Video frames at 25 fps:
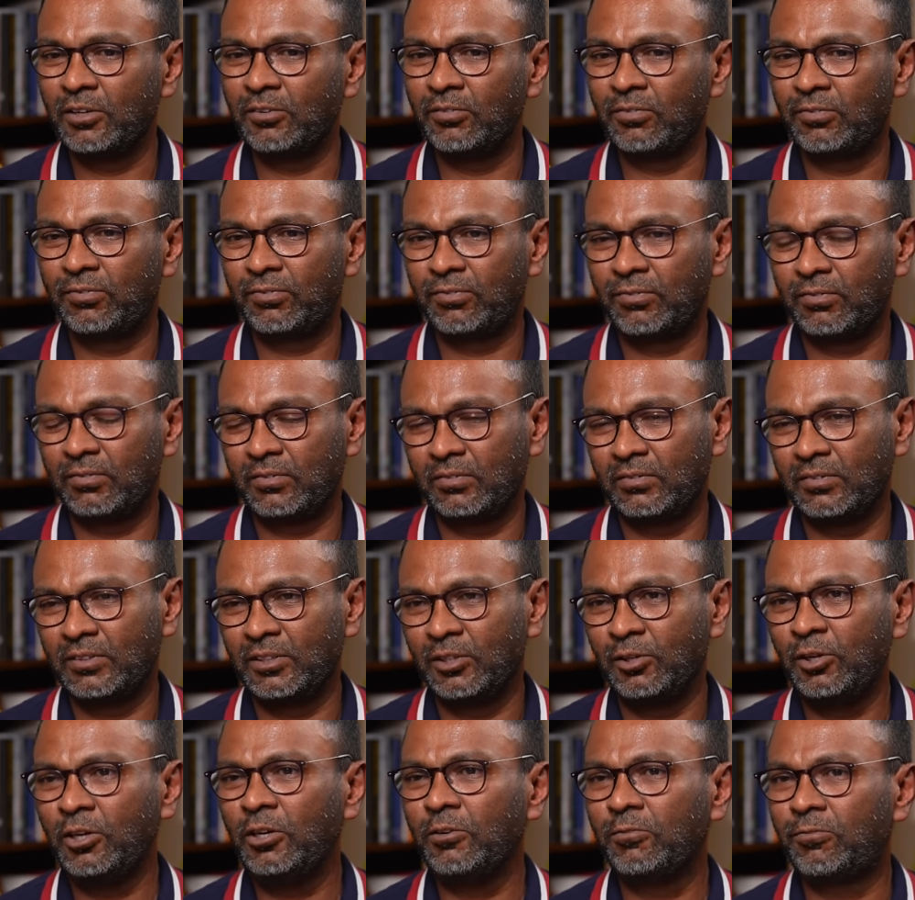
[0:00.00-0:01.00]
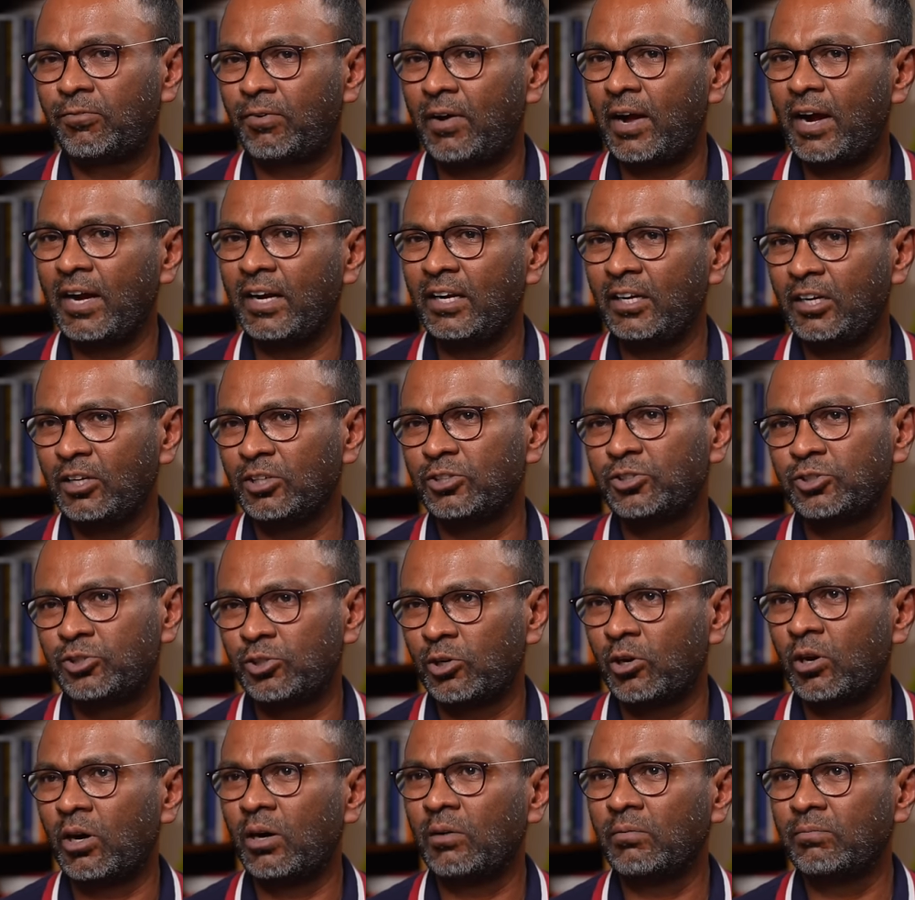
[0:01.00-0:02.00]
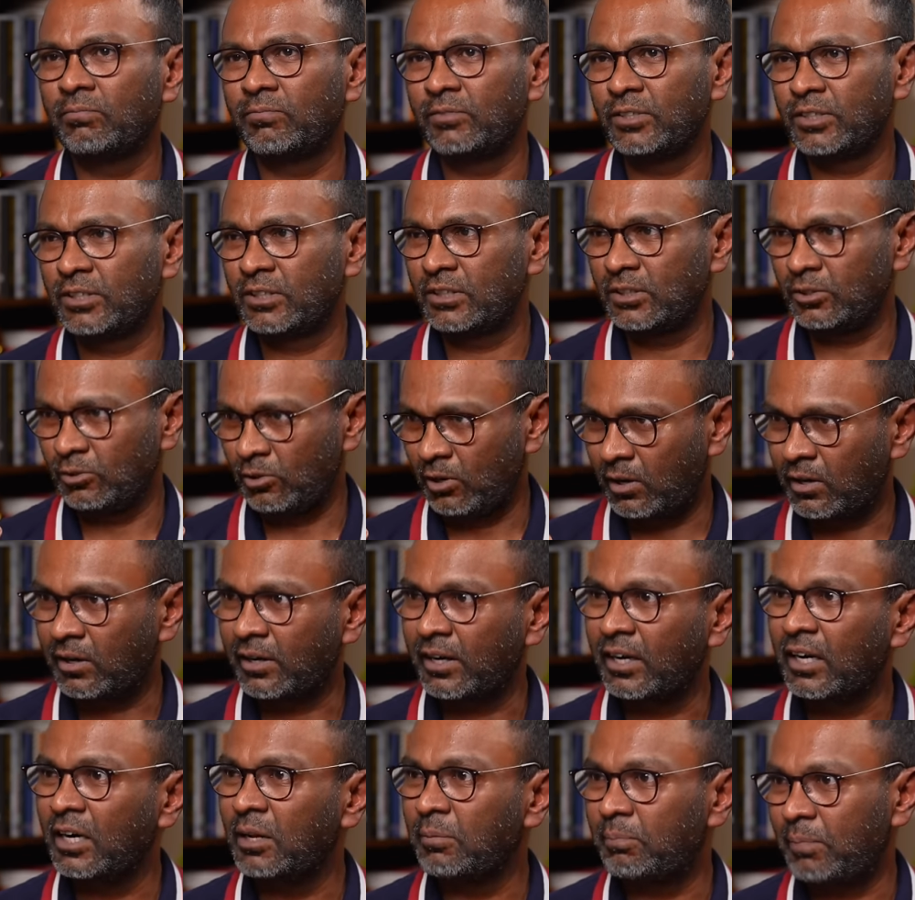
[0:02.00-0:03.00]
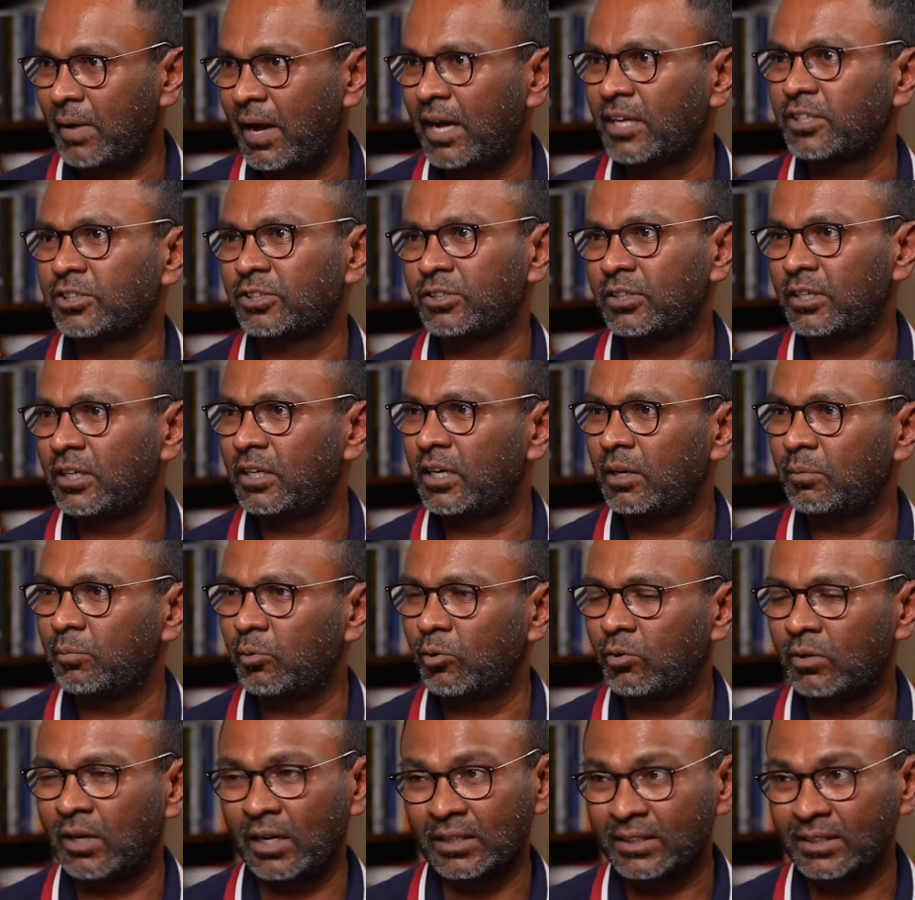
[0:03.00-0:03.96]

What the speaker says: if you need to find a job which you are really passionate about.